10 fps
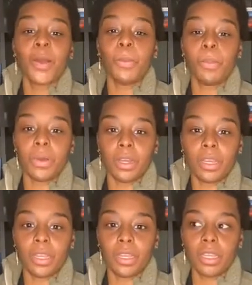
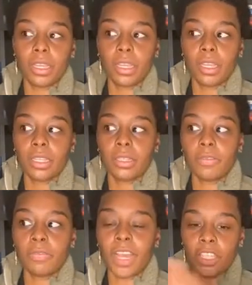But
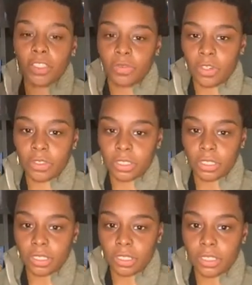vice
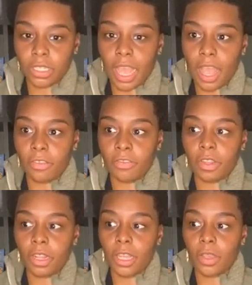versa, I
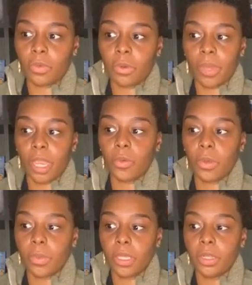feel like with bi
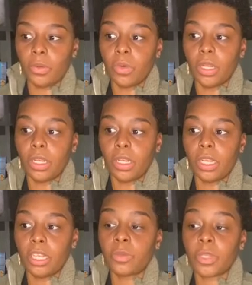women, and when,
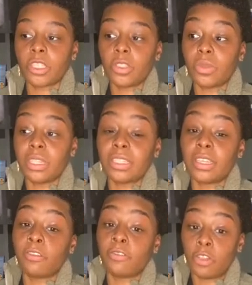especially when it's
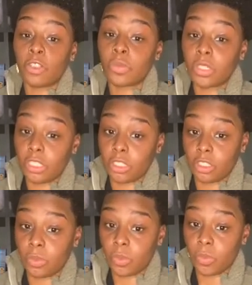their first
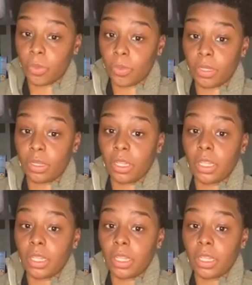relationship with women,